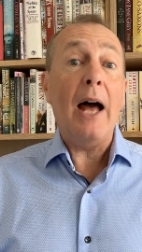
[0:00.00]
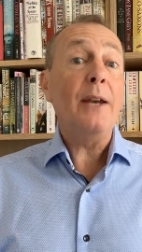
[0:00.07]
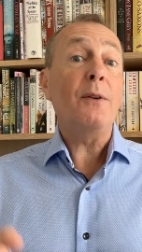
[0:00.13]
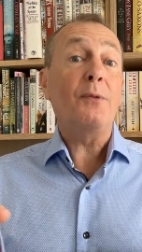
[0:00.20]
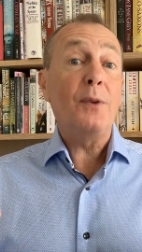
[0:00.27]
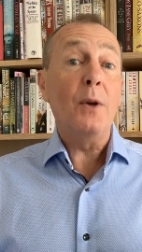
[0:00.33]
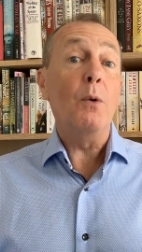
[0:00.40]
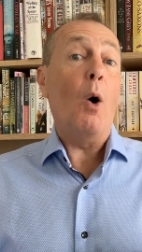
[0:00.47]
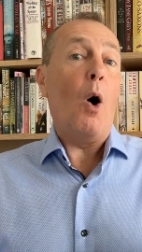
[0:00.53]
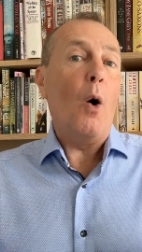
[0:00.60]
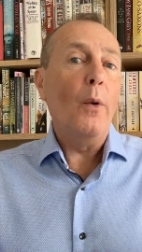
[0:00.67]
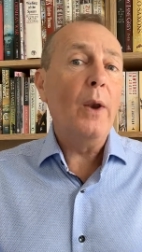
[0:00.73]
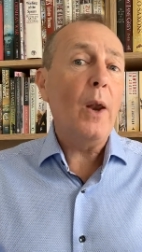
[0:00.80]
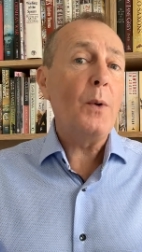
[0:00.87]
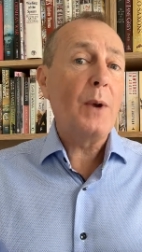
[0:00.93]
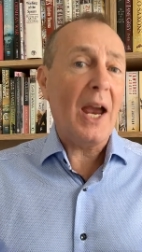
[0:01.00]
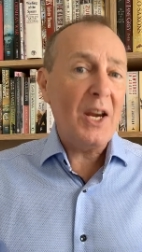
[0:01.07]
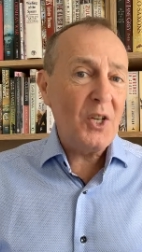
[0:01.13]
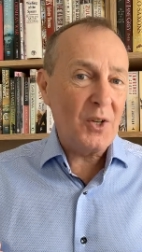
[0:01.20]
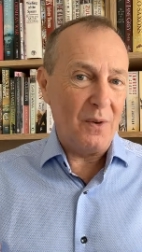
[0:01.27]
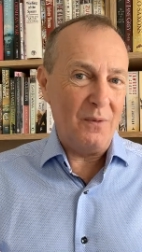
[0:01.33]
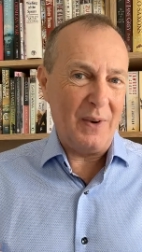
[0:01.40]
and a few
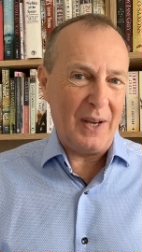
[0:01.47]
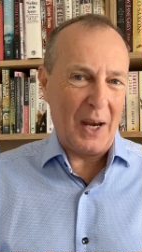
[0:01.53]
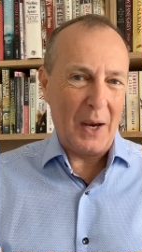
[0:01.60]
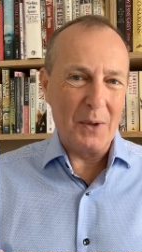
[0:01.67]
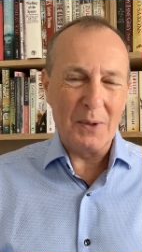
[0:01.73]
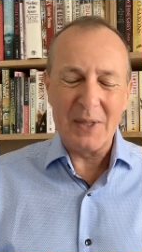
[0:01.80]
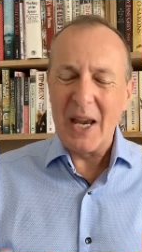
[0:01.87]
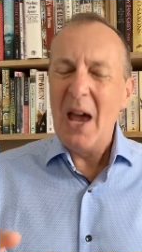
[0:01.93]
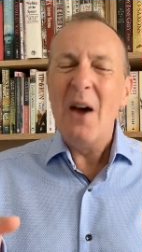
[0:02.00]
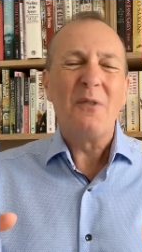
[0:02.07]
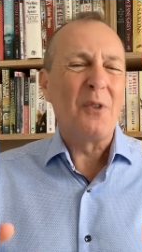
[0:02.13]
on-location videos